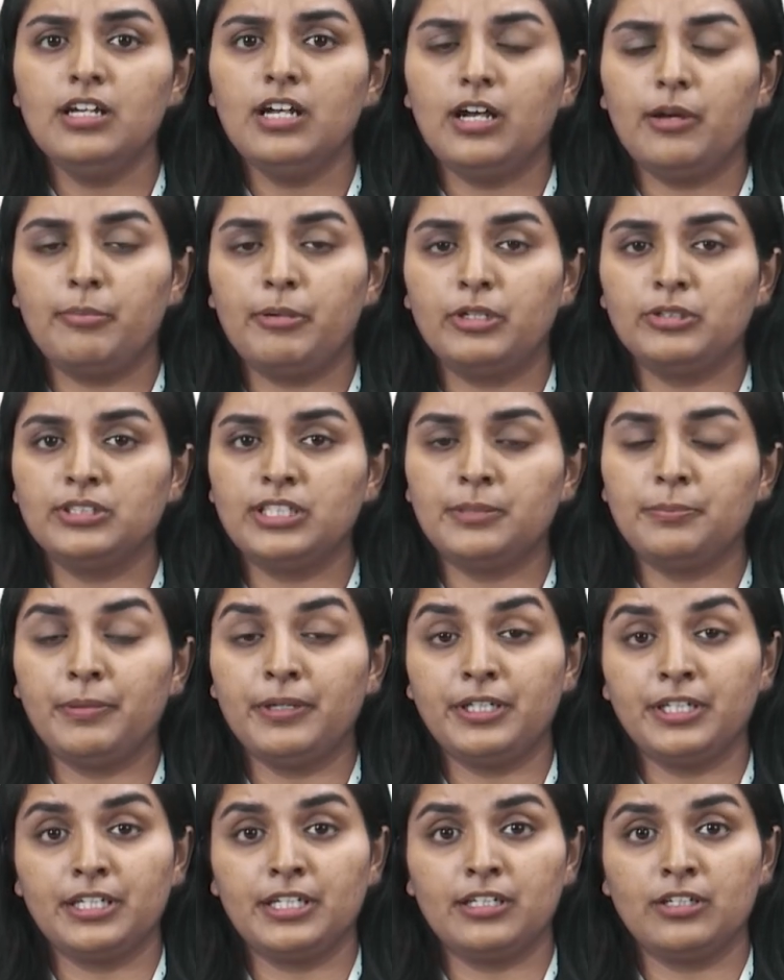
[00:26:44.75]
about that
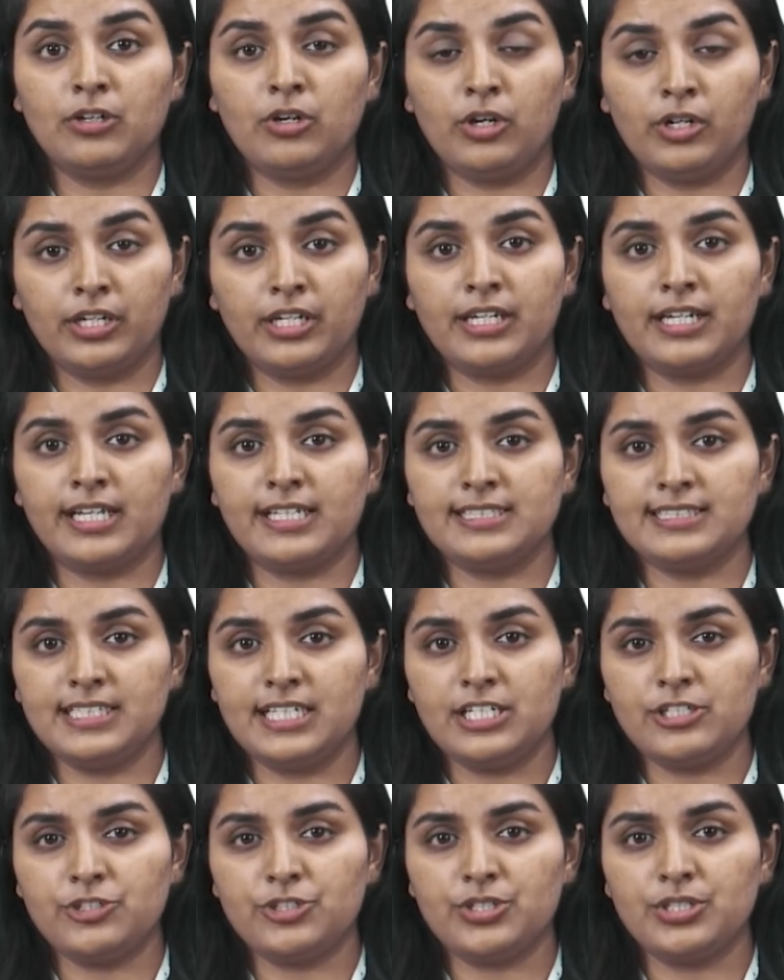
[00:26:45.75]
particular
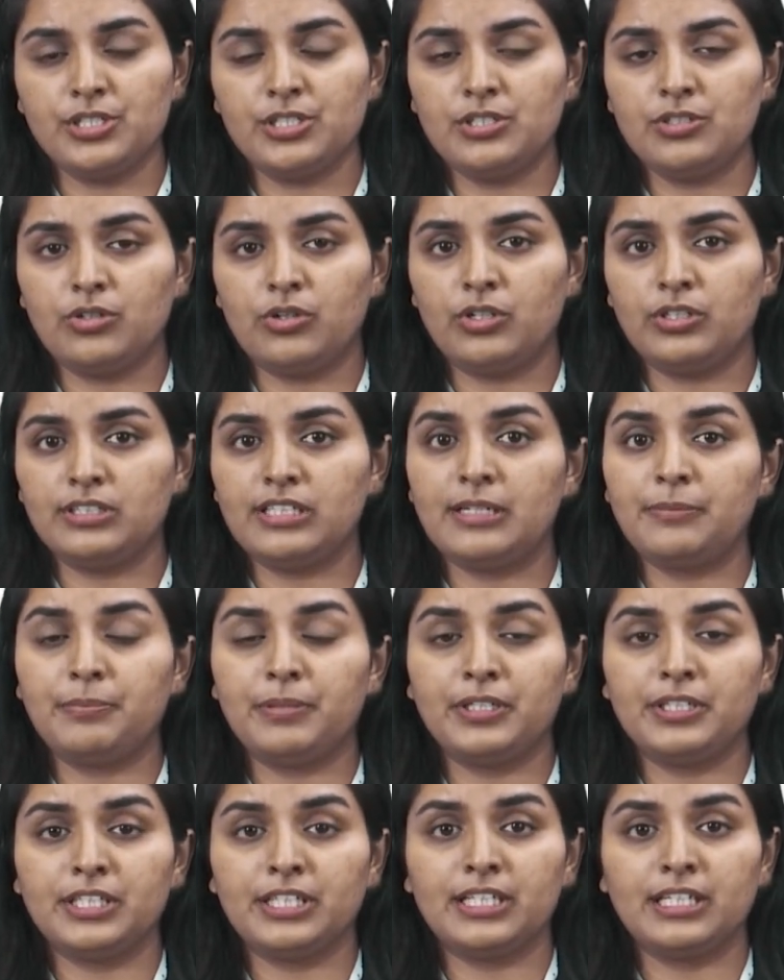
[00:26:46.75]
organization or that
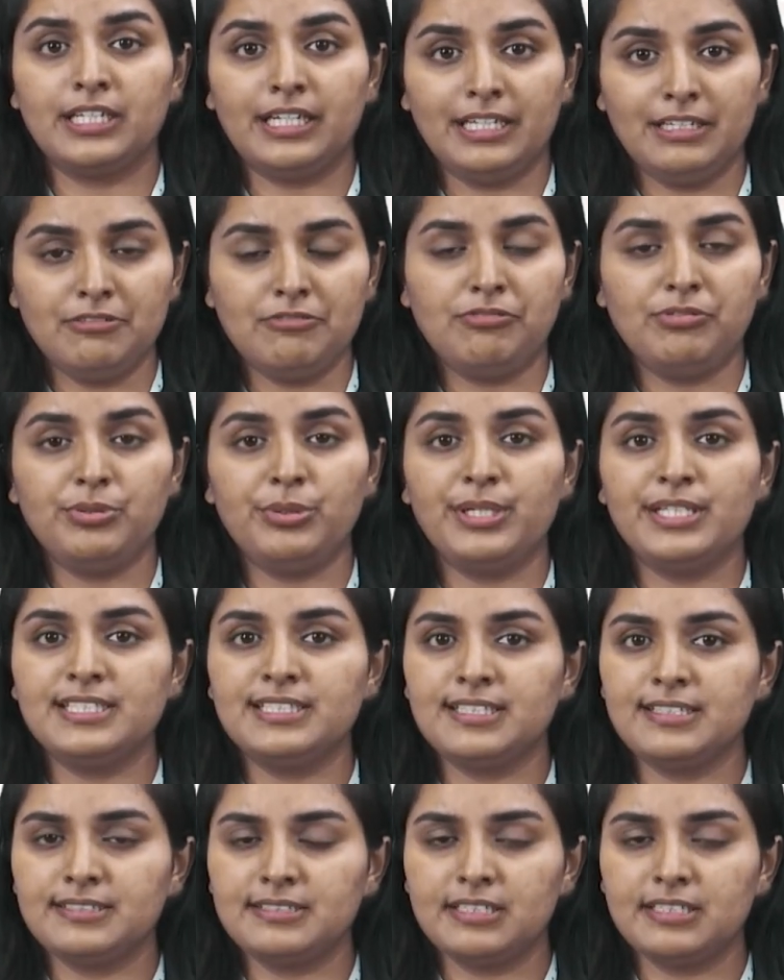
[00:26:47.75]
particular influencer,